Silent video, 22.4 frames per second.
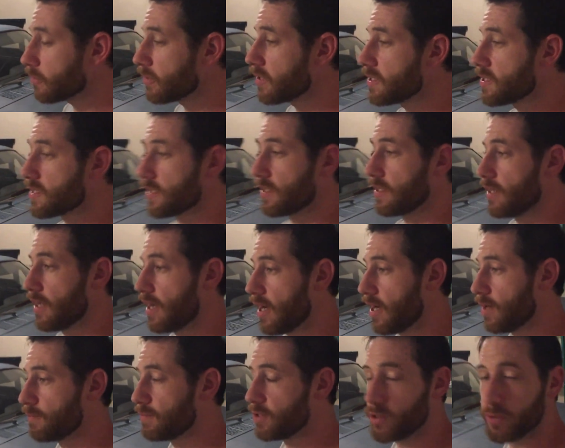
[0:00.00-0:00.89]
reason
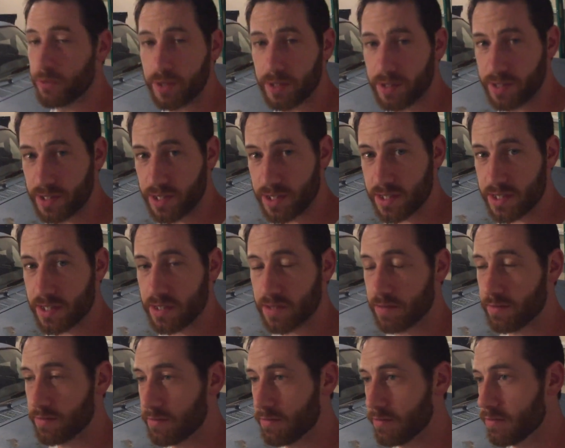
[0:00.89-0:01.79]
I'm doing this
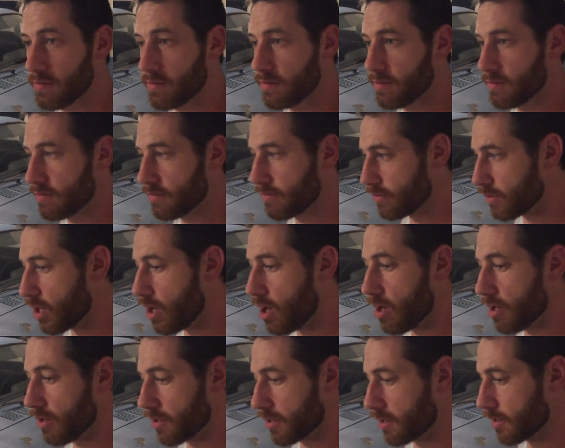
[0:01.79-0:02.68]

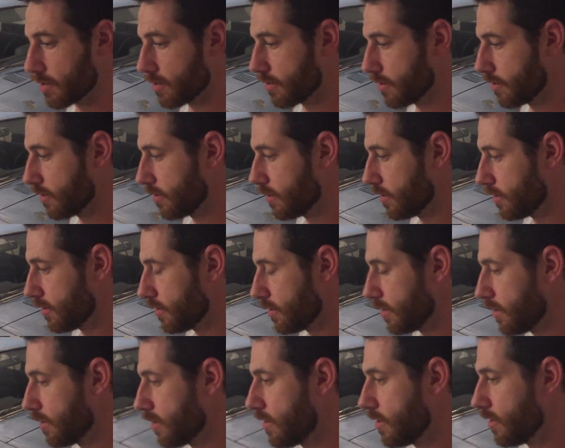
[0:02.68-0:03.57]
vlog
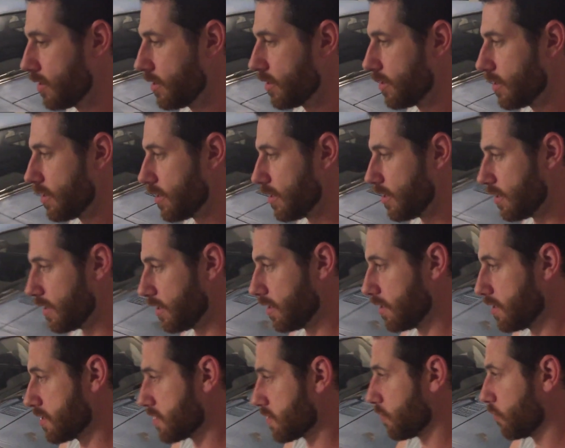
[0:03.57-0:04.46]

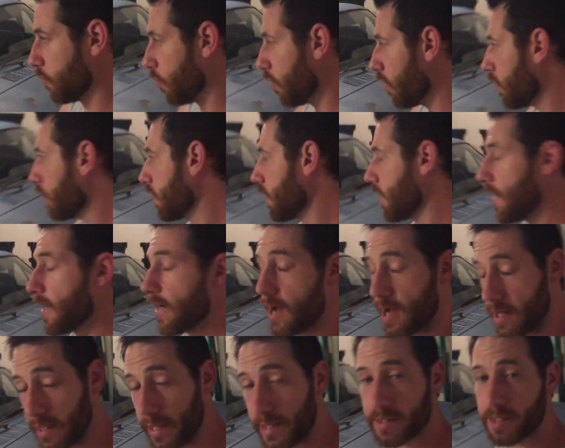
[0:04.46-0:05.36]
is, one,
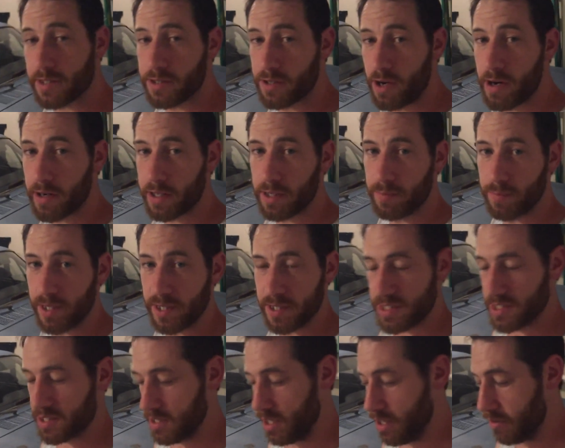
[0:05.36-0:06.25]
I like to
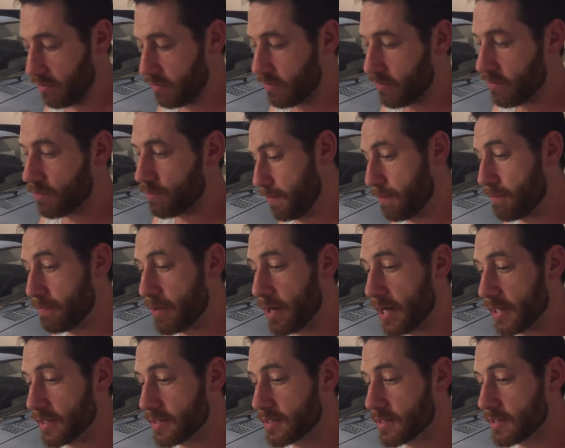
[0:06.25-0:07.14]
document stuff,
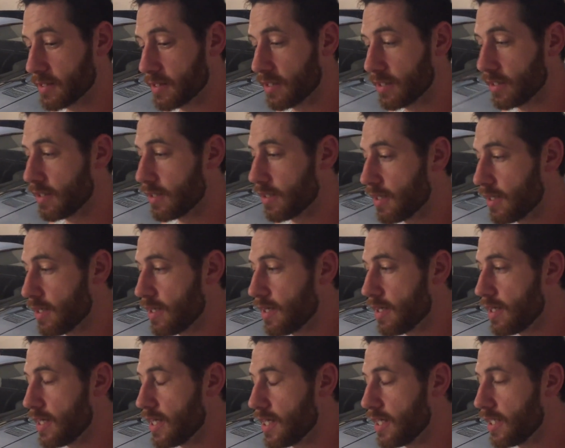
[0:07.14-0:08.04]
but
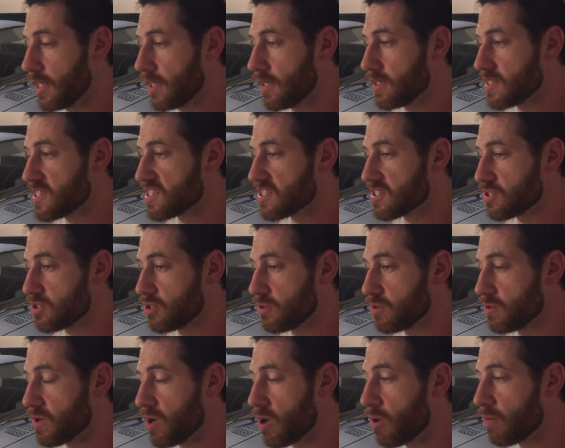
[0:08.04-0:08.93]
it is
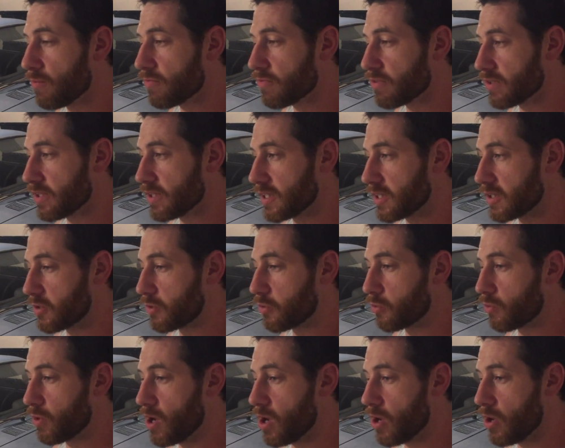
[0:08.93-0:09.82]
to hopefully
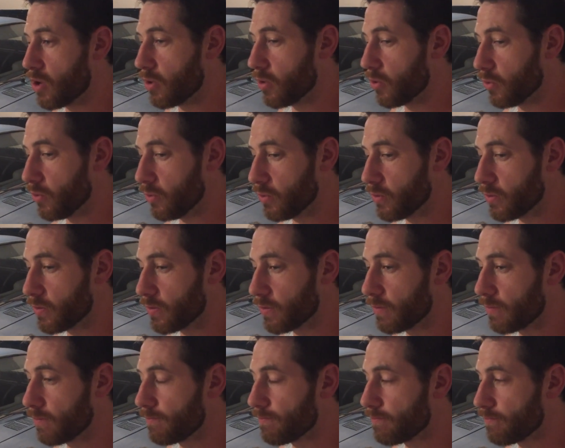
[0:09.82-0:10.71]
grow
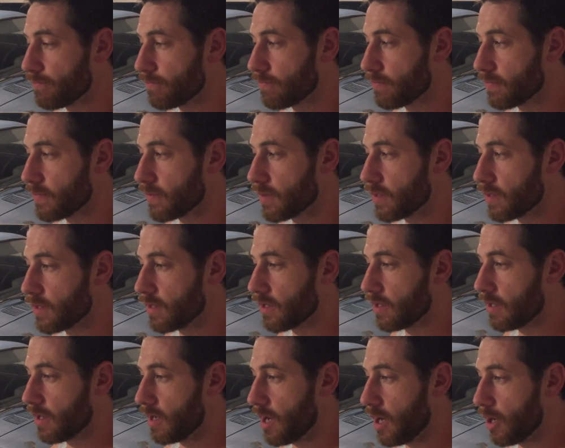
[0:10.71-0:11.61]

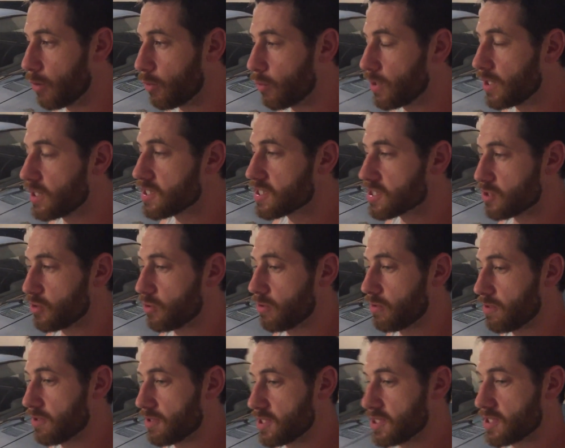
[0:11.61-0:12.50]
a
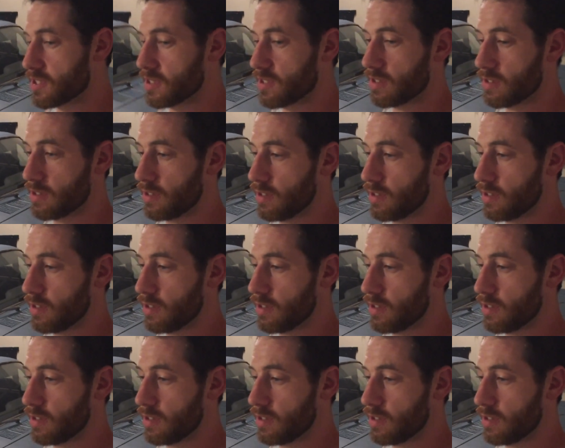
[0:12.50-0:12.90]
resource